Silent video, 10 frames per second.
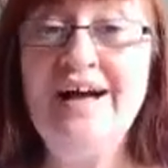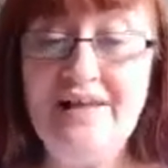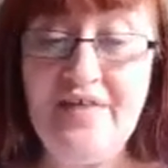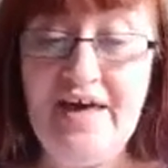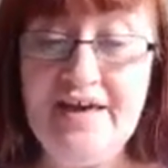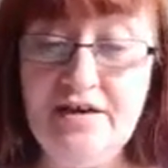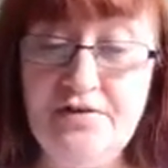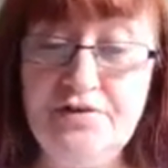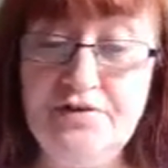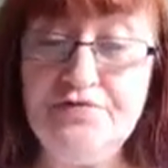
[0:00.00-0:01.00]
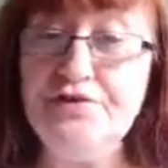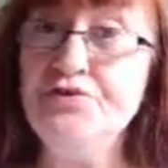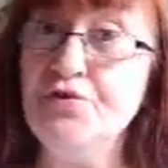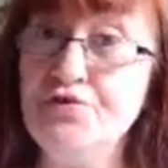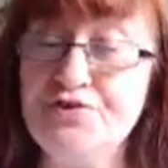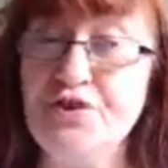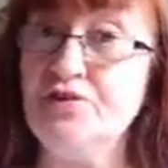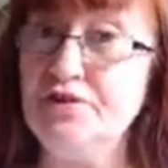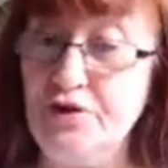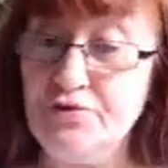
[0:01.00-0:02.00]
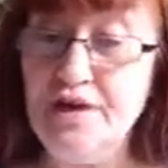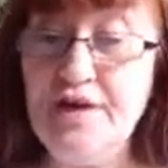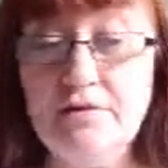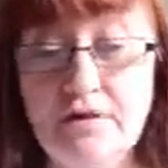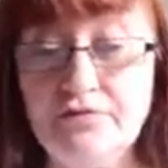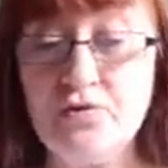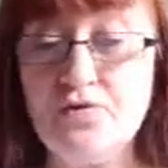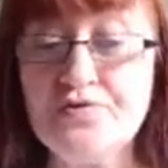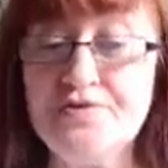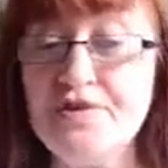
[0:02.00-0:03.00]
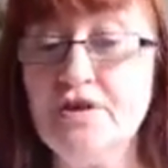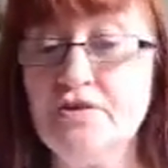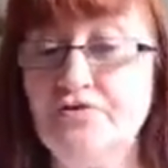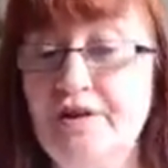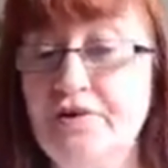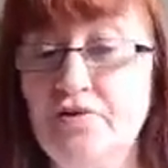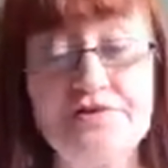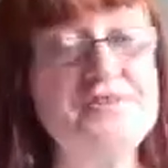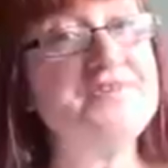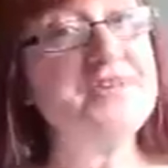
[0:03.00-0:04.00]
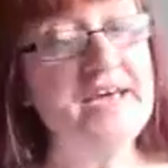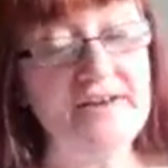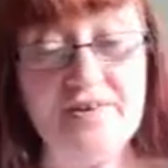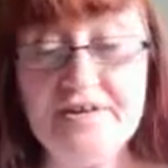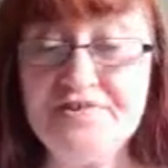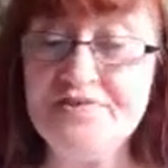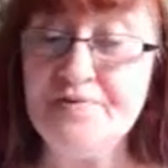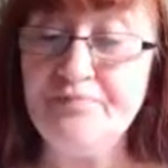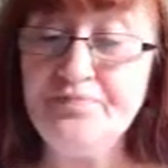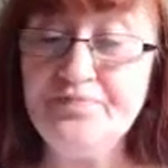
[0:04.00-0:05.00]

And they include the Norse god Loki, of course, Greek goddess Eris,